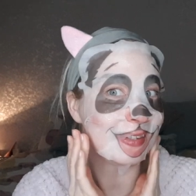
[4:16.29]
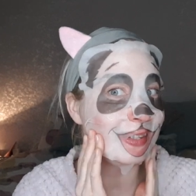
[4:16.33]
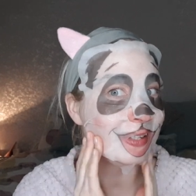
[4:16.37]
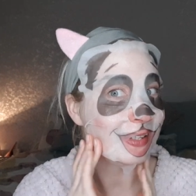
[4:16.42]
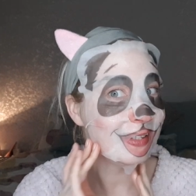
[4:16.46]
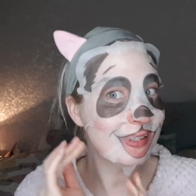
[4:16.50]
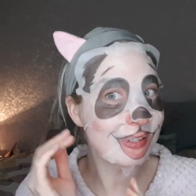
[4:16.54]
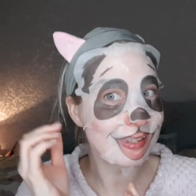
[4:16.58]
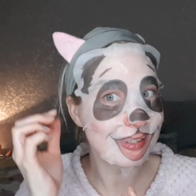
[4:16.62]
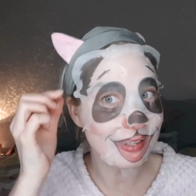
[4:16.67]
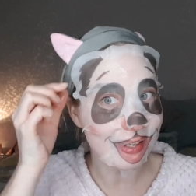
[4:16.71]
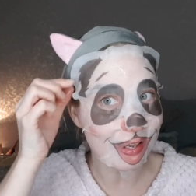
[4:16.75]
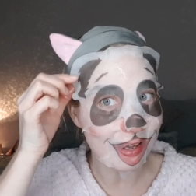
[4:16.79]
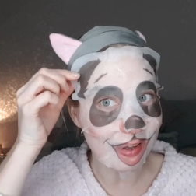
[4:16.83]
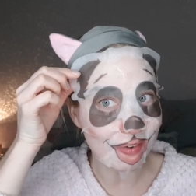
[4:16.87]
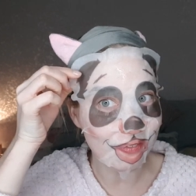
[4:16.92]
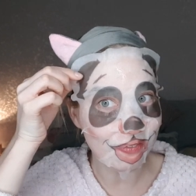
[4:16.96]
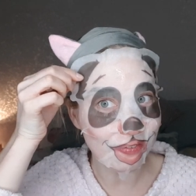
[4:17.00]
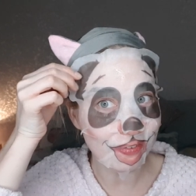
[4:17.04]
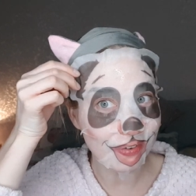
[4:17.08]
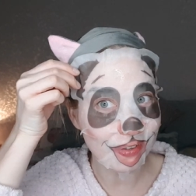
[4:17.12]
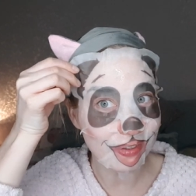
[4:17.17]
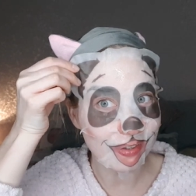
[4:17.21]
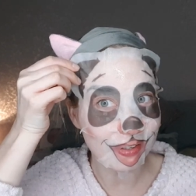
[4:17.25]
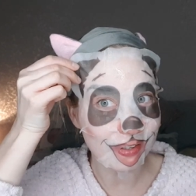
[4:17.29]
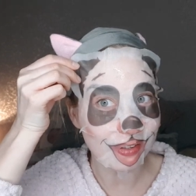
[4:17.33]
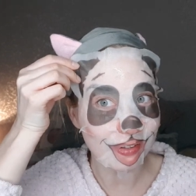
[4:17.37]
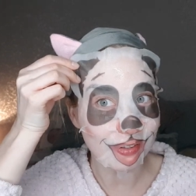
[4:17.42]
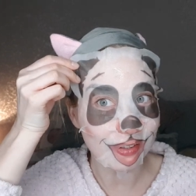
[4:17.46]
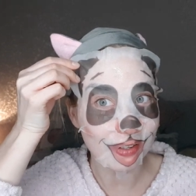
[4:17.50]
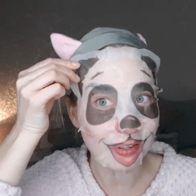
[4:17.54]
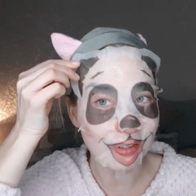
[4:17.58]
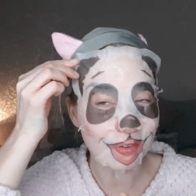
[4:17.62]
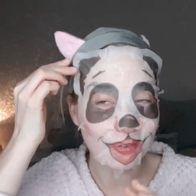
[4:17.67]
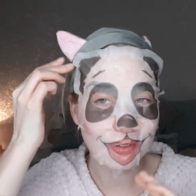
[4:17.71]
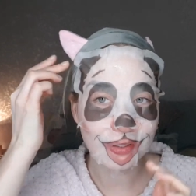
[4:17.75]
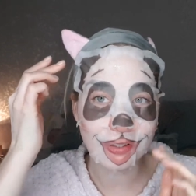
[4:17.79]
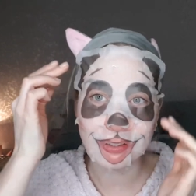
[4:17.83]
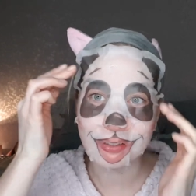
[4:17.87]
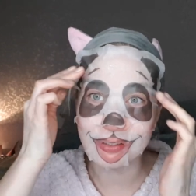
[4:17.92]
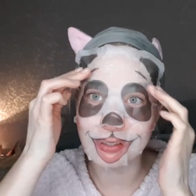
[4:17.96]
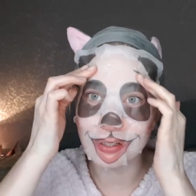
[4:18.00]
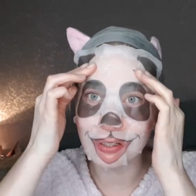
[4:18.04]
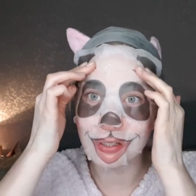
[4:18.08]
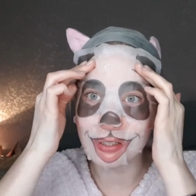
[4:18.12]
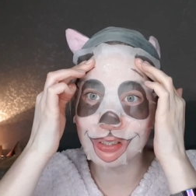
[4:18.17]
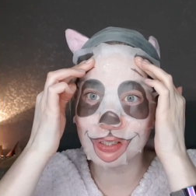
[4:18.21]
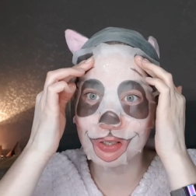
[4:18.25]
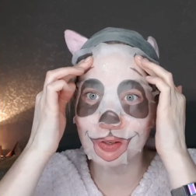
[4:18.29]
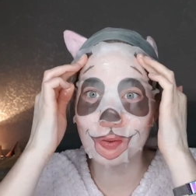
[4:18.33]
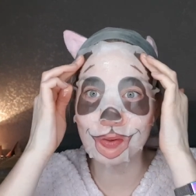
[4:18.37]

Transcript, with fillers: This is everything that I wanted the last